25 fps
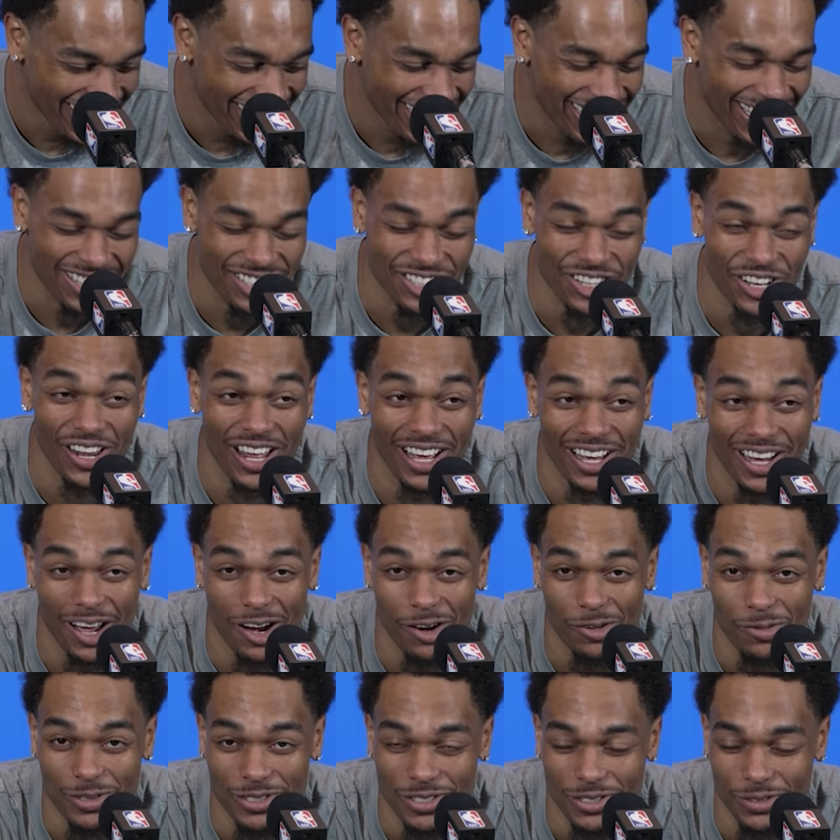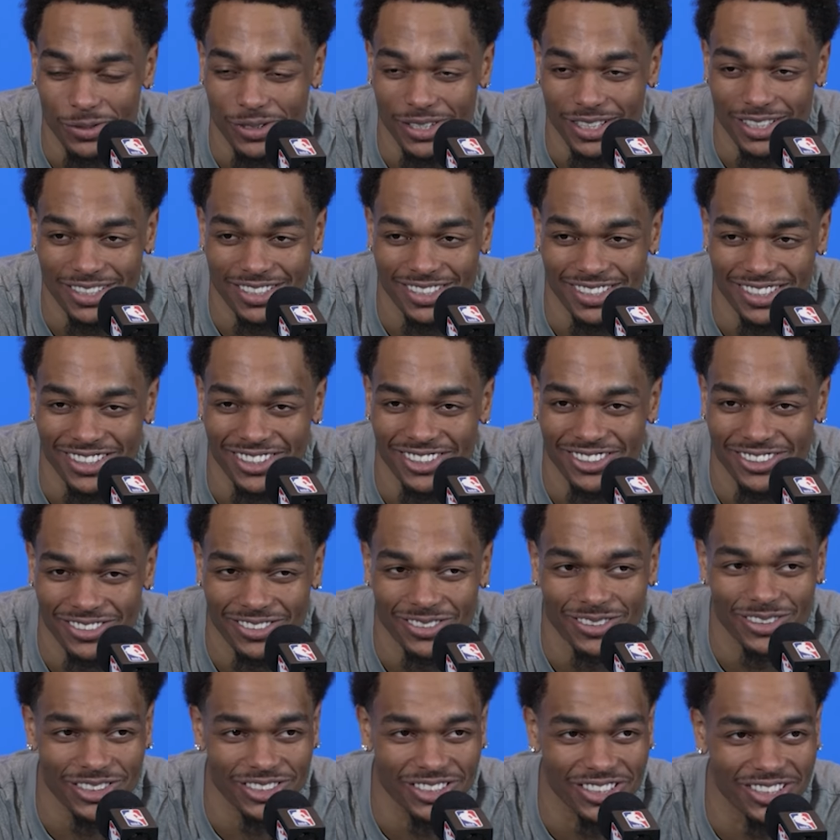that's all I got on was the win, so
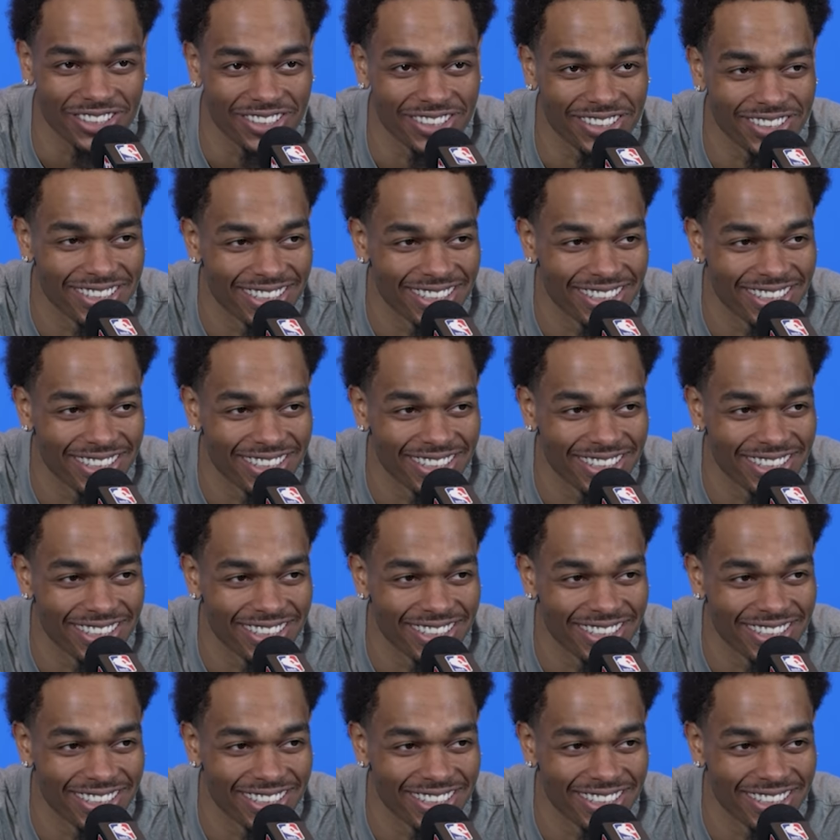for sure.